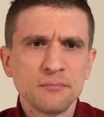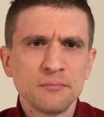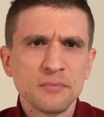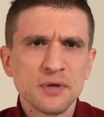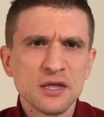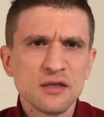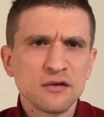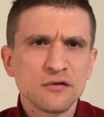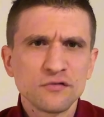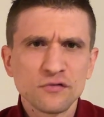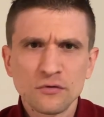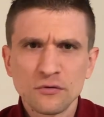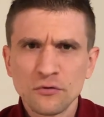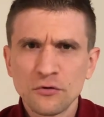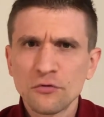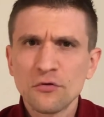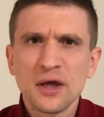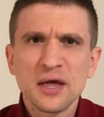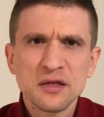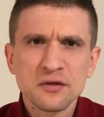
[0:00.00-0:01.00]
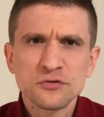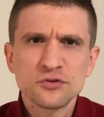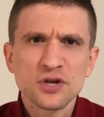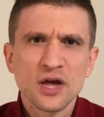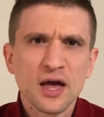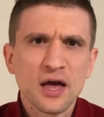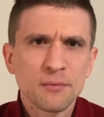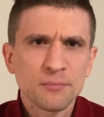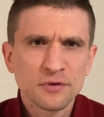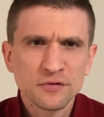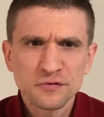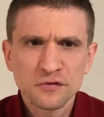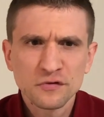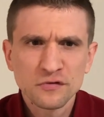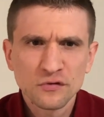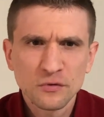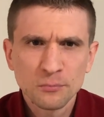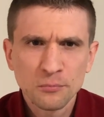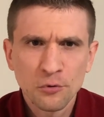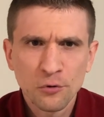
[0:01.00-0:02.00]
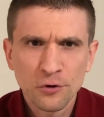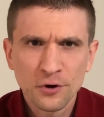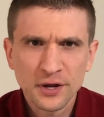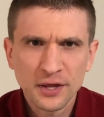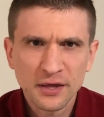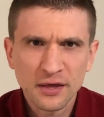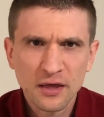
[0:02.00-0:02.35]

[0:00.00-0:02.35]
he does a great job as a supporting